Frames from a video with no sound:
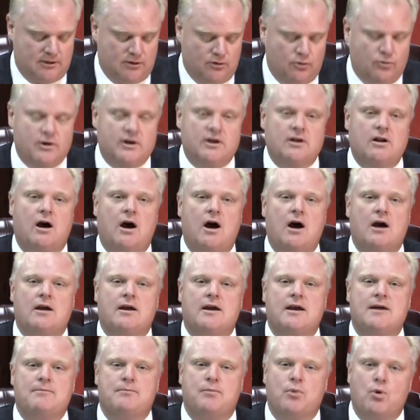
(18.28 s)

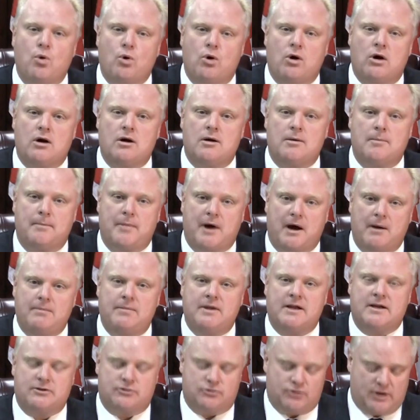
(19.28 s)
Gridlock and poor
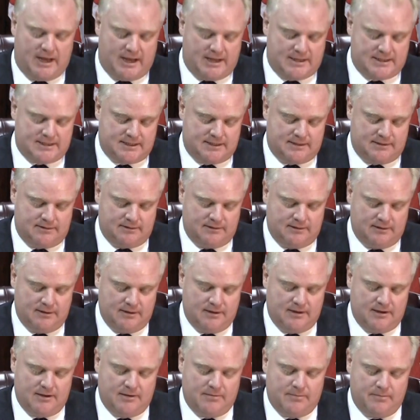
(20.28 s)
public transit
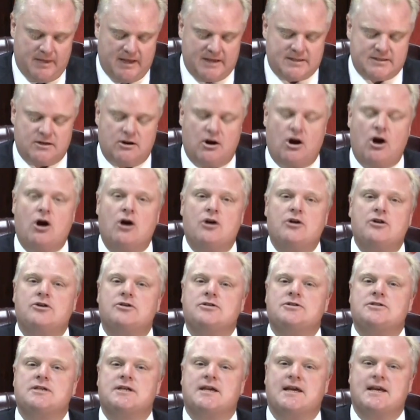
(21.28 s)
makes it
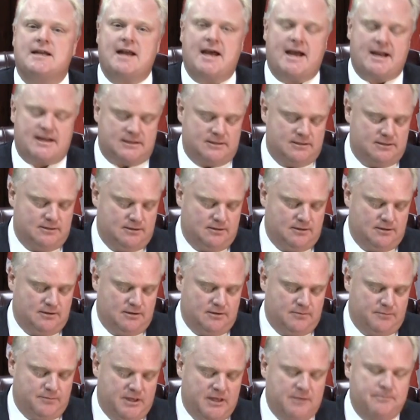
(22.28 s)
harder to connect
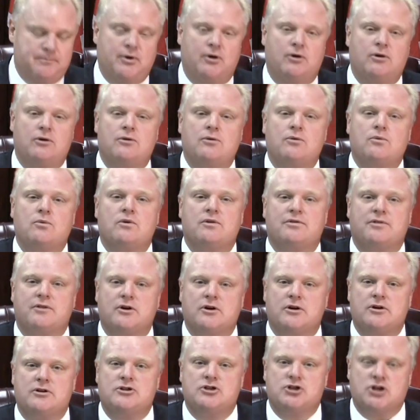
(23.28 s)
people with
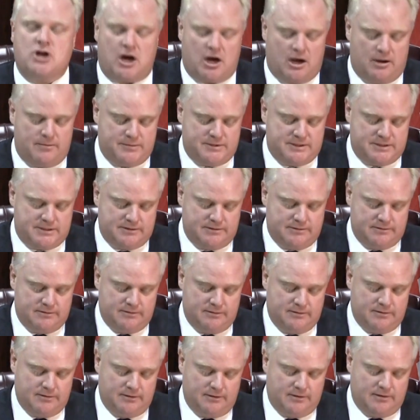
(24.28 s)
good jobs.
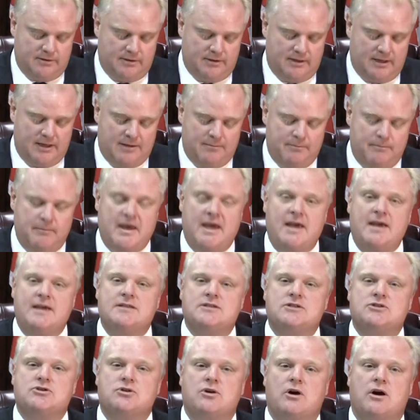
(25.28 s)
It
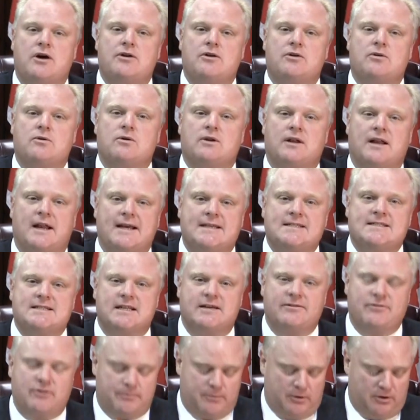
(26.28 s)
makes Toronto less
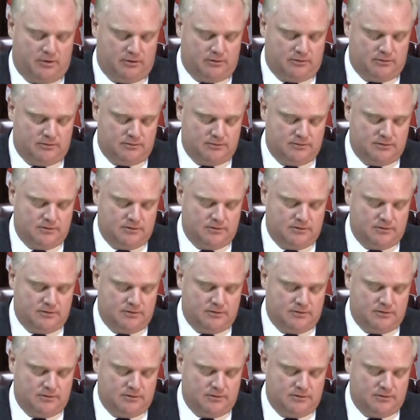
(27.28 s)
livable.